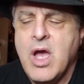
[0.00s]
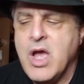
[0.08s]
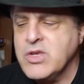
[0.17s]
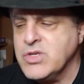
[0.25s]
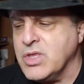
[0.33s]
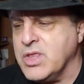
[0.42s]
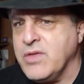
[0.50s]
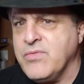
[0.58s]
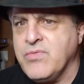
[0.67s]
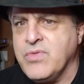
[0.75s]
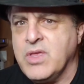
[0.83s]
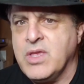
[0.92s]
I should
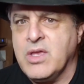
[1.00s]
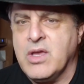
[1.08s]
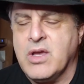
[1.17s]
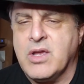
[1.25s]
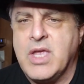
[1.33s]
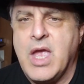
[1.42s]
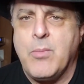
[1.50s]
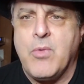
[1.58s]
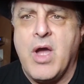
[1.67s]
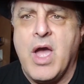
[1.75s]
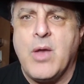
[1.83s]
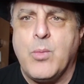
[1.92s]
leave the camera
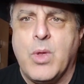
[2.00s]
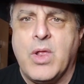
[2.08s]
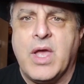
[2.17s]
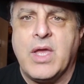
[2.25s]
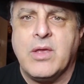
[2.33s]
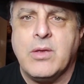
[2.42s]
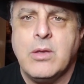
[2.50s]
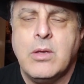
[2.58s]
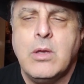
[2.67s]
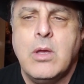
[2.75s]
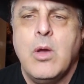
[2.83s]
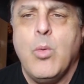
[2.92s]
on
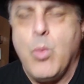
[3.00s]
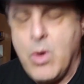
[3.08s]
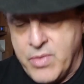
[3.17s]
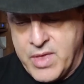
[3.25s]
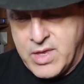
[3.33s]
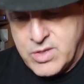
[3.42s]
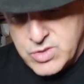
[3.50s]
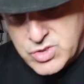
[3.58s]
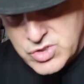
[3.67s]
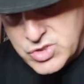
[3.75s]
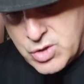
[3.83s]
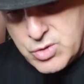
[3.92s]
while they
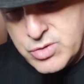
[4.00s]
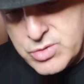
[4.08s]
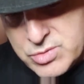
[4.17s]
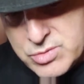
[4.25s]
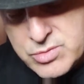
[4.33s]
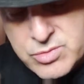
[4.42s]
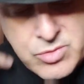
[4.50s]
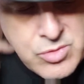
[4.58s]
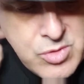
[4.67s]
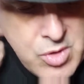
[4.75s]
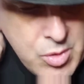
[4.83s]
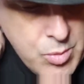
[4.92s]
start,
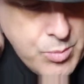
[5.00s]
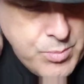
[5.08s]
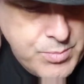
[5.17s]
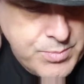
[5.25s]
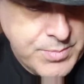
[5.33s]
you know,